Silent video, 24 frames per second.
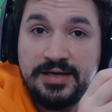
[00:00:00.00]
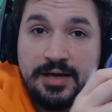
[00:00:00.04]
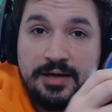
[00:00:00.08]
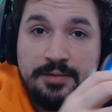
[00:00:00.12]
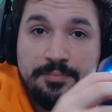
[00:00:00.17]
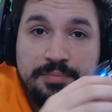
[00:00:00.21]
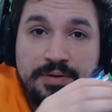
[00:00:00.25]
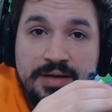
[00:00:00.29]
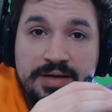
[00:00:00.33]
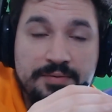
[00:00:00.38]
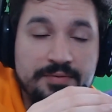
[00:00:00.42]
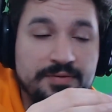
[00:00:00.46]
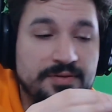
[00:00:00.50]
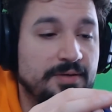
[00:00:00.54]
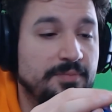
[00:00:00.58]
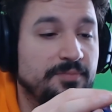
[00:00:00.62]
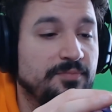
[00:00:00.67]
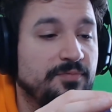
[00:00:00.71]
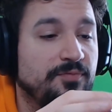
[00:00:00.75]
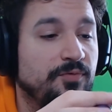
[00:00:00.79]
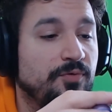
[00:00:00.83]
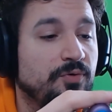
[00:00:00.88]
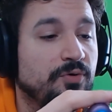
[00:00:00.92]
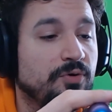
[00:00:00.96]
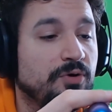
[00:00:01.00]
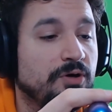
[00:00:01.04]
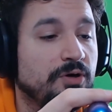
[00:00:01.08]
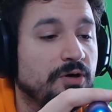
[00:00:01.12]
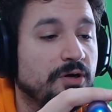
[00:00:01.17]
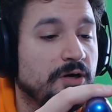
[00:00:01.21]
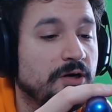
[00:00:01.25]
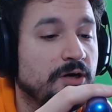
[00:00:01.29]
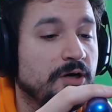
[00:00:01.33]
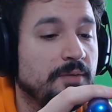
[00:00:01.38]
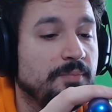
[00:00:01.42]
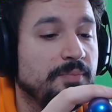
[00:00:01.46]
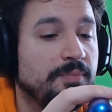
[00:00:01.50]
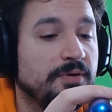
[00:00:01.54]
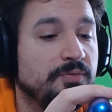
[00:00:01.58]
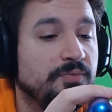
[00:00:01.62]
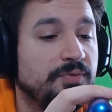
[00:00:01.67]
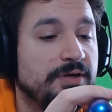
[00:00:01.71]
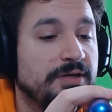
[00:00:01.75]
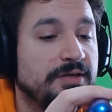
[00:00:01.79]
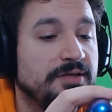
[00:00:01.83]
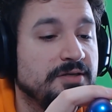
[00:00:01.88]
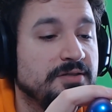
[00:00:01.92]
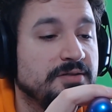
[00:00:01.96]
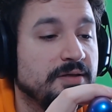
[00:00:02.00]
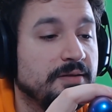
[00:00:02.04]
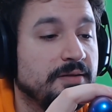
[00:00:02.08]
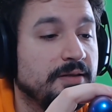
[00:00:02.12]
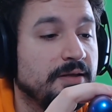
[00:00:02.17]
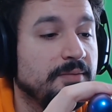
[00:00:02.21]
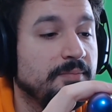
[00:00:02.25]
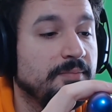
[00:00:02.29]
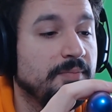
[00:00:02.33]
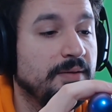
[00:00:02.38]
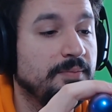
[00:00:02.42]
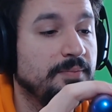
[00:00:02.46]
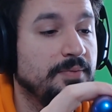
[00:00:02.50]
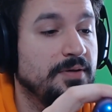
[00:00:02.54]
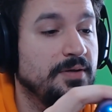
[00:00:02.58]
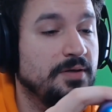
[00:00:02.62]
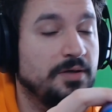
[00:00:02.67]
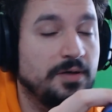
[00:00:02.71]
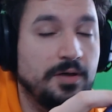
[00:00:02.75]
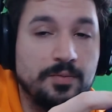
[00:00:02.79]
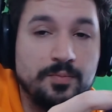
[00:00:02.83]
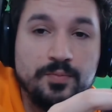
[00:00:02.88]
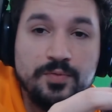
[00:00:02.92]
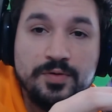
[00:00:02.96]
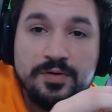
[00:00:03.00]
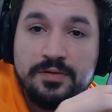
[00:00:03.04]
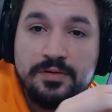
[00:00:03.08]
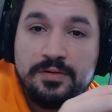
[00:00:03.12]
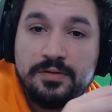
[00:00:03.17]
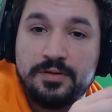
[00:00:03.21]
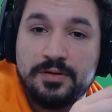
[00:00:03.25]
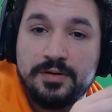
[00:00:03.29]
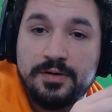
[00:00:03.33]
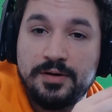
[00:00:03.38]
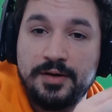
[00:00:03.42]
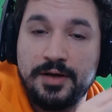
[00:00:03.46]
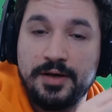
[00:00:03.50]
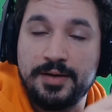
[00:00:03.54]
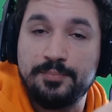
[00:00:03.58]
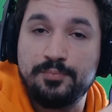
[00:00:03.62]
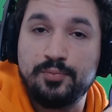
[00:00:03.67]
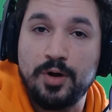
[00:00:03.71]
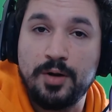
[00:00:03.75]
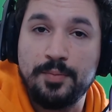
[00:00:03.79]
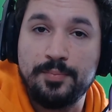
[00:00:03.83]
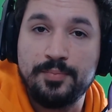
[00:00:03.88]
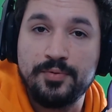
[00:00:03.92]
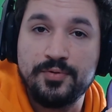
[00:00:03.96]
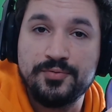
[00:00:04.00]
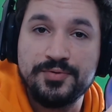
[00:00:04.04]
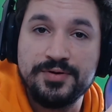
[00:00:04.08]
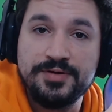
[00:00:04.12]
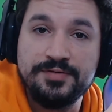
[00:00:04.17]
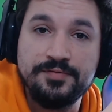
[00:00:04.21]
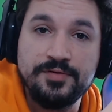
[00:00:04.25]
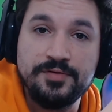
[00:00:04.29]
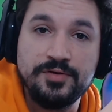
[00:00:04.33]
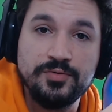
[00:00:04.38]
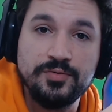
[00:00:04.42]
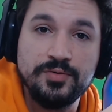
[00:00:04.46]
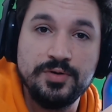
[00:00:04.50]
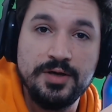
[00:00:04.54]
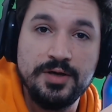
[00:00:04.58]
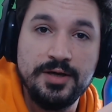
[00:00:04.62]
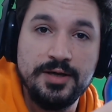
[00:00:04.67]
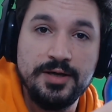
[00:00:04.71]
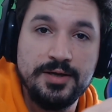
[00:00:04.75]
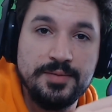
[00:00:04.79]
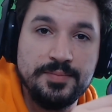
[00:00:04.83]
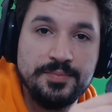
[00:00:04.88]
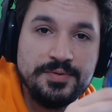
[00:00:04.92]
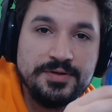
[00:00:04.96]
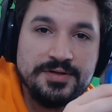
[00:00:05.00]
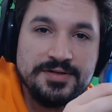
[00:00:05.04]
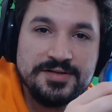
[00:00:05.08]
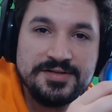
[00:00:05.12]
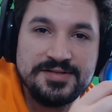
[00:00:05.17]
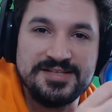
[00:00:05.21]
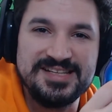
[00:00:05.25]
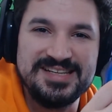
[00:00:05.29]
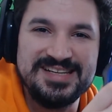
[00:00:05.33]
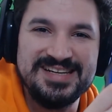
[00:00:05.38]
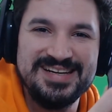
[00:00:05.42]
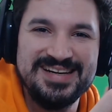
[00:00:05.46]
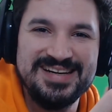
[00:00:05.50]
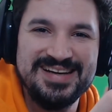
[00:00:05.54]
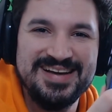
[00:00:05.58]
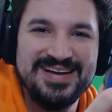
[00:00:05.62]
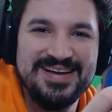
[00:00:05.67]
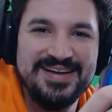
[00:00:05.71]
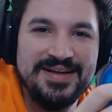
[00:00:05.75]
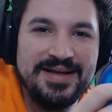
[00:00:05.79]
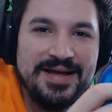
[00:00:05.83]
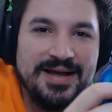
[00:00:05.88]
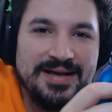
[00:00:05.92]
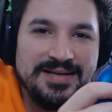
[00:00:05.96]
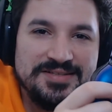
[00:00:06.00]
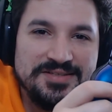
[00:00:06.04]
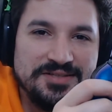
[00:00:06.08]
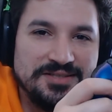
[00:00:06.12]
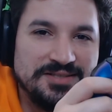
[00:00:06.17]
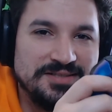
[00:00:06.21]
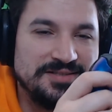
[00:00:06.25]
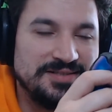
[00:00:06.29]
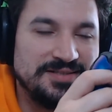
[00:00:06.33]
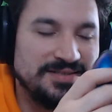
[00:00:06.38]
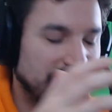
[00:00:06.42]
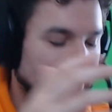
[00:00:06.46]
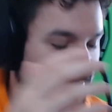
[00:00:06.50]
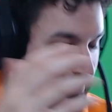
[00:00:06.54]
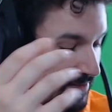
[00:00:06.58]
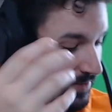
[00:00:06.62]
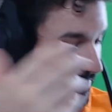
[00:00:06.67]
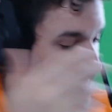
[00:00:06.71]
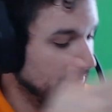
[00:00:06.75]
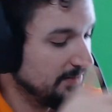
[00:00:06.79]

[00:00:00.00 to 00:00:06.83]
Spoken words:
I'll play with them for a couple of weeks and then maybe come with a proper review, because as you can see,